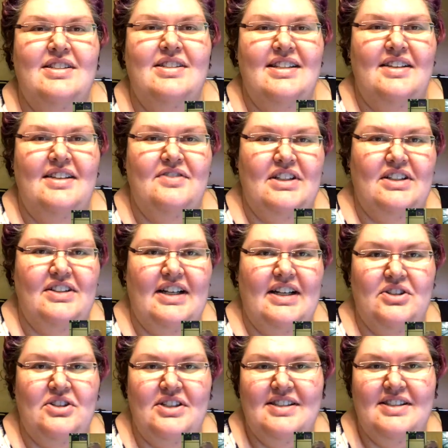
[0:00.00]
on
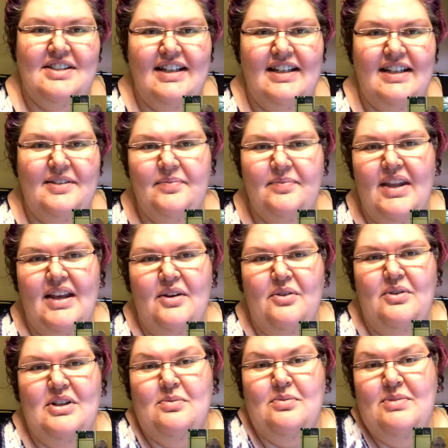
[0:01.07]
electricity, which
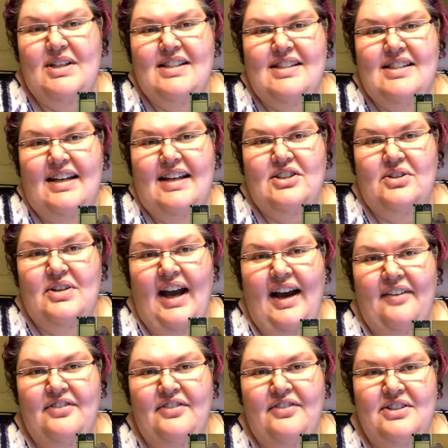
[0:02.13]
means I don't have
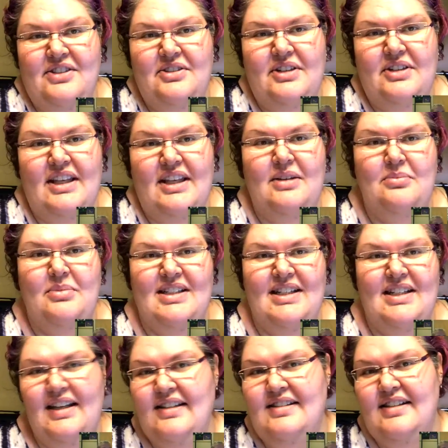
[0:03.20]
to heat my tanks in
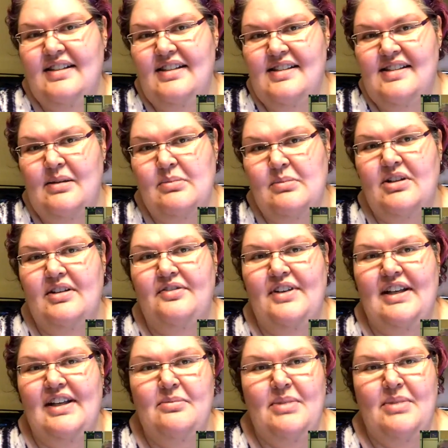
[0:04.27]
the summer. If I keep my
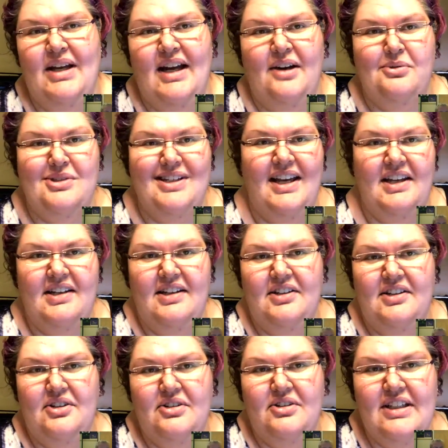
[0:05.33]
house at 80
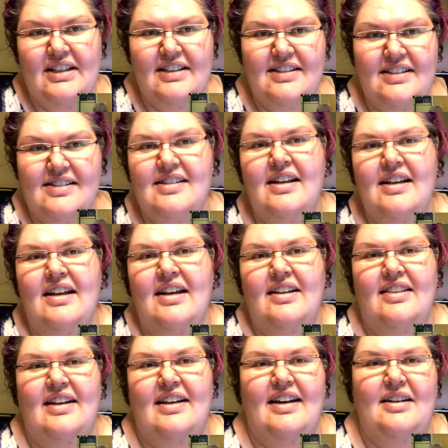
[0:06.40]
degrees, then
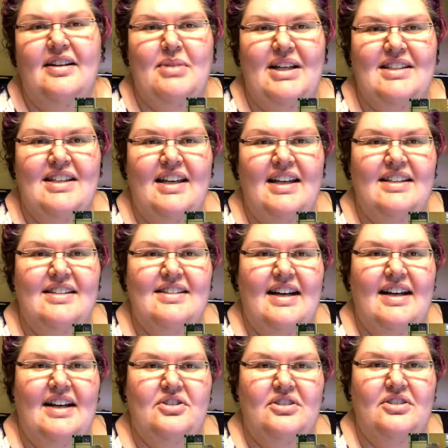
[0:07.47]
my tanks naturally
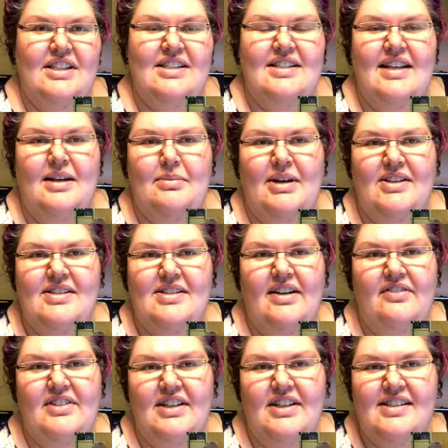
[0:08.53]
stay about
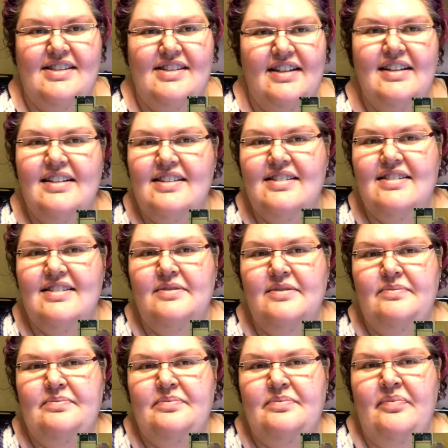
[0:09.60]
76.
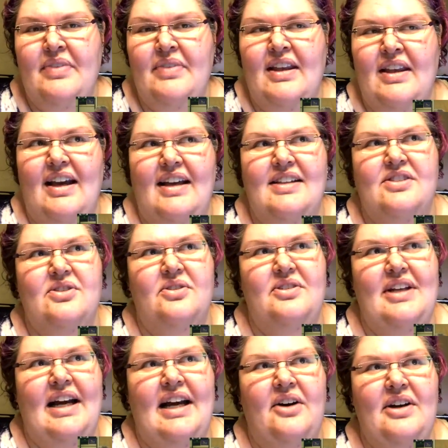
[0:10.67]
And so now
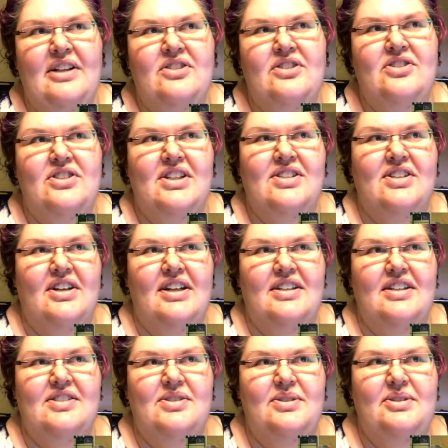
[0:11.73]
it's just starting
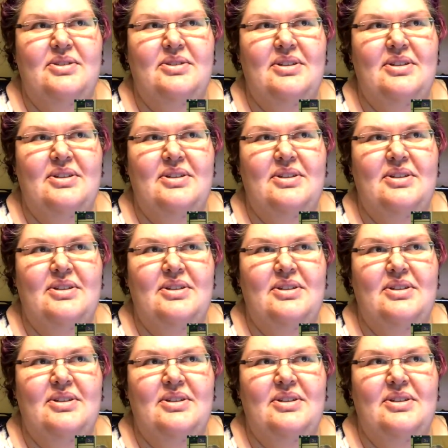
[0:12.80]
to,